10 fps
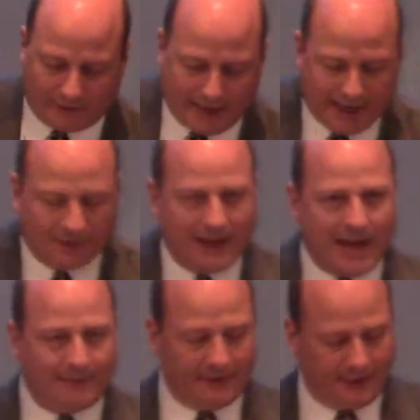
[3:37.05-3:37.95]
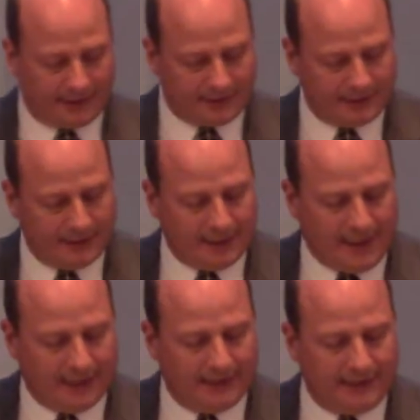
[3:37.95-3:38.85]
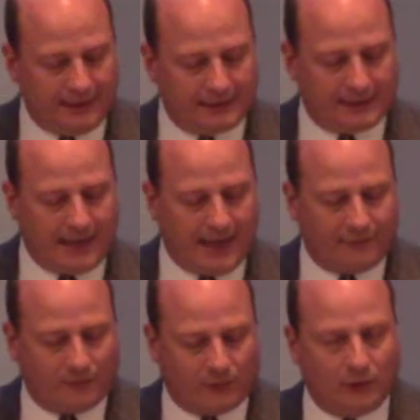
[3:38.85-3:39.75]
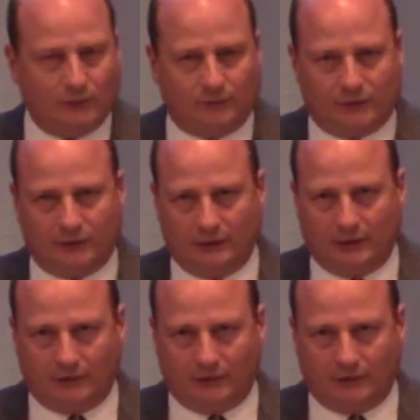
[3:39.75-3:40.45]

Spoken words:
with outer happenings and needs to have approval